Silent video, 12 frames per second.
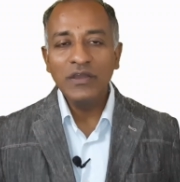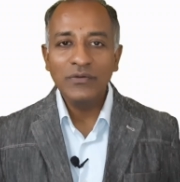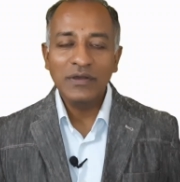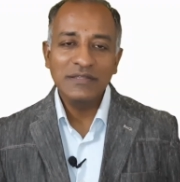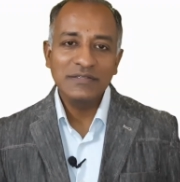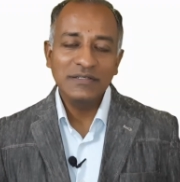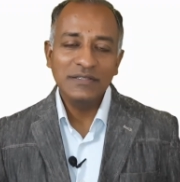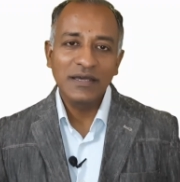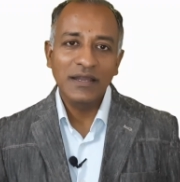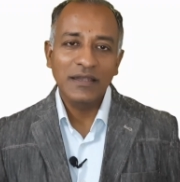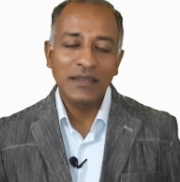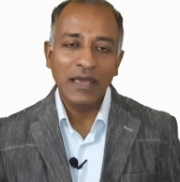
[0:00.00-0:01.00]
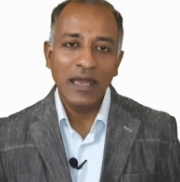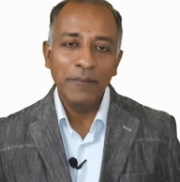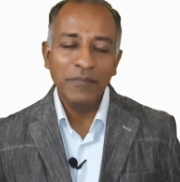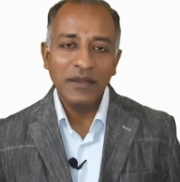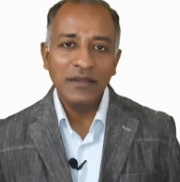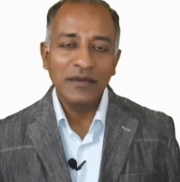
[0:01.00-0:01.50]
way, you can see that
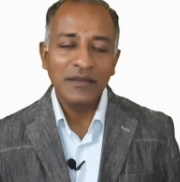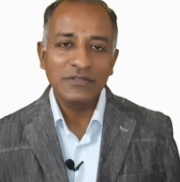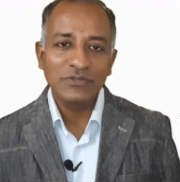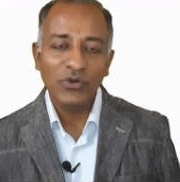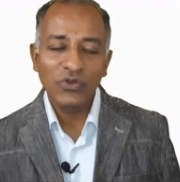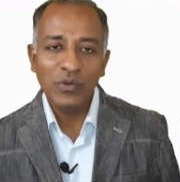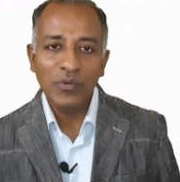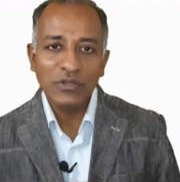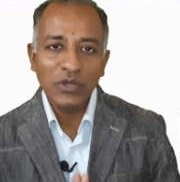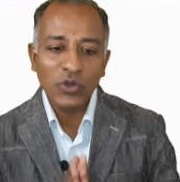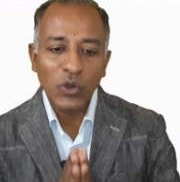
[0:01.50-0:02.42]
MTTR is talking about the